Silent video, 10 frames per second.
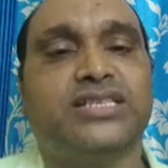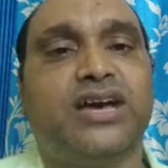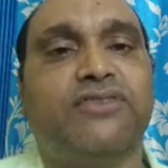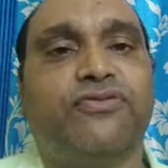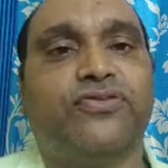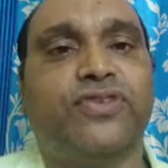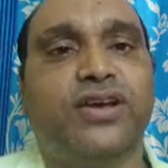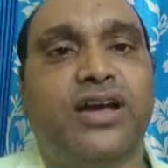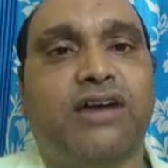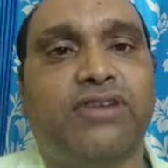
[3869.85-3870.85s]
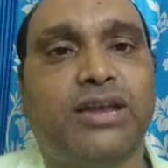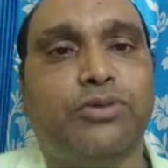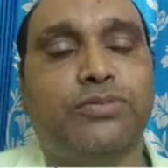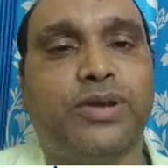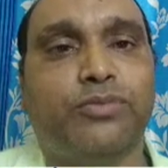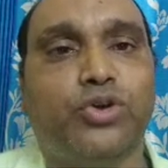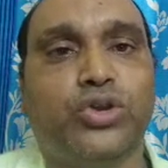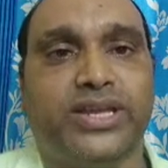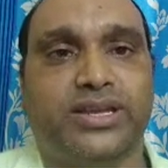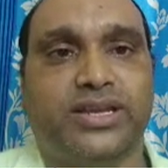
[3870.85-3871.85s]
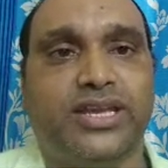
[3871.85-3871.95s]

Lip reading: of available memory